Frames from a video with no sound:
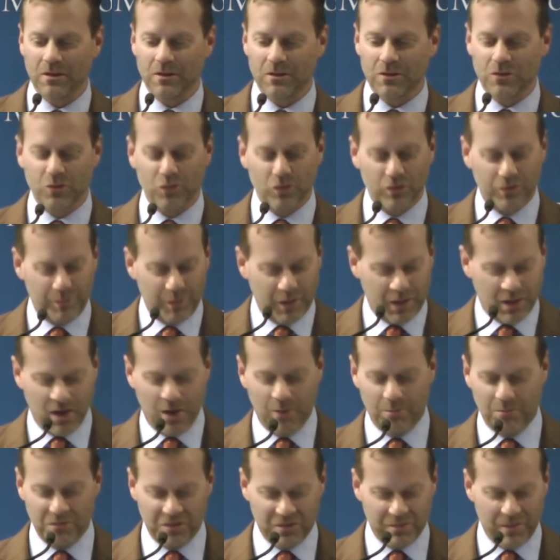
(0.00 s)
truth
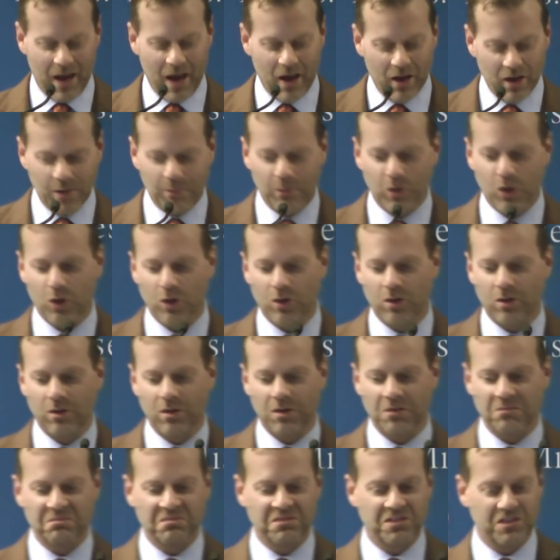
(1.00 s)
becomes malleable
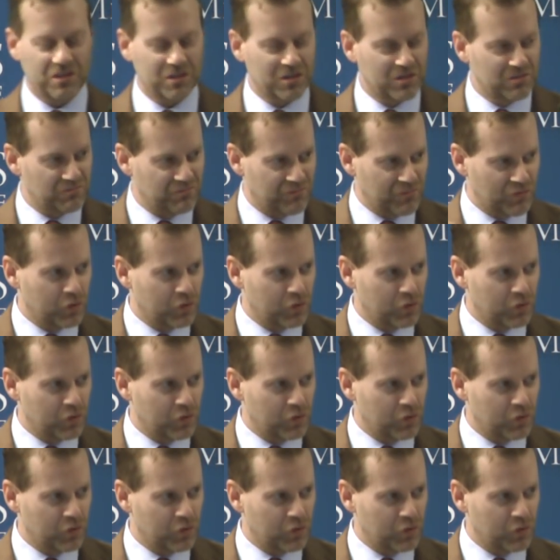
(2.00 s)
and just